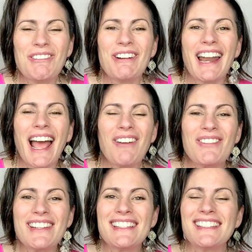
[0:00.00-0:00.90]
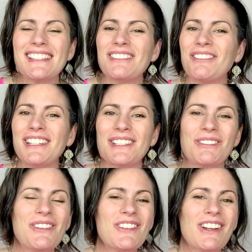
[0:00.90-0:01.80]
What happens is we as
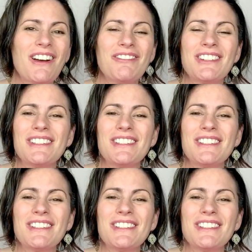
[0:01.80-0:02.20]
women often